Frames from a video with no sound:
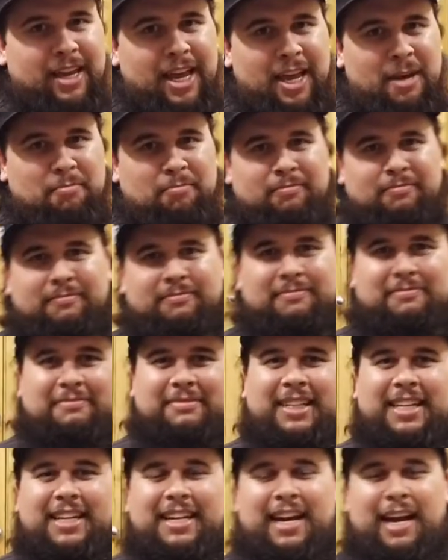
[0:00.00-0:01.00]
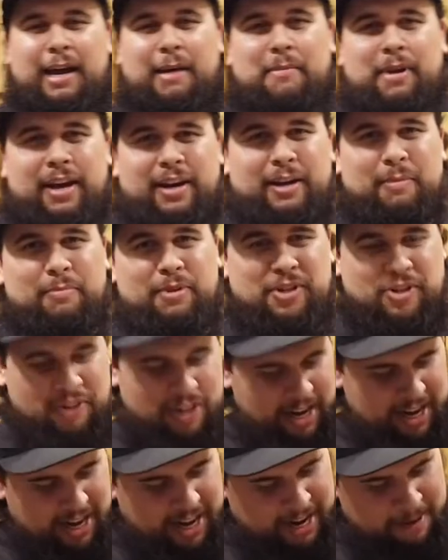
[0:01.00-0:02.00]
M. I'm not going to butcher
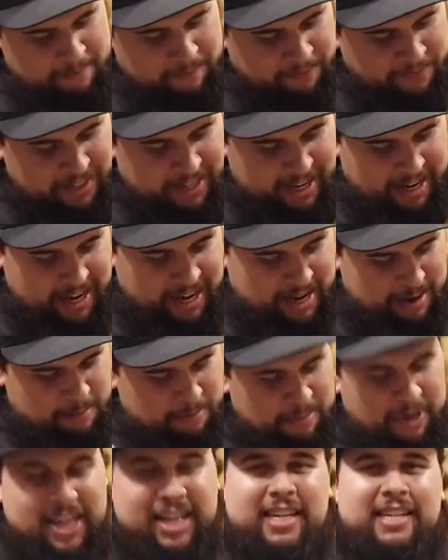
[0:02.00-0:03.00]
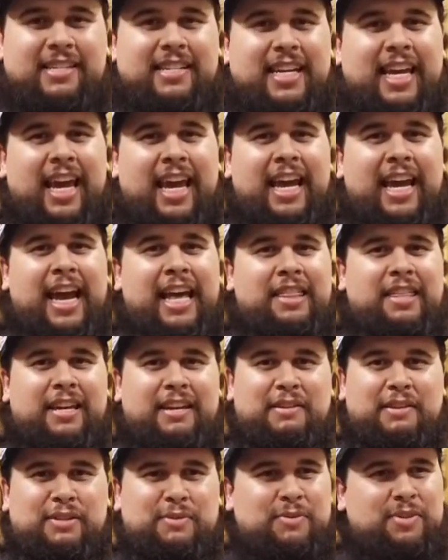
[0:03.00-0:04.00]
that name. But it is a keg. I
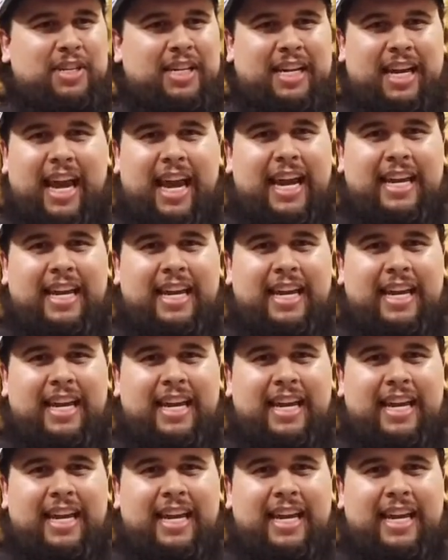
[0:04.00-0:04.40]
think this was like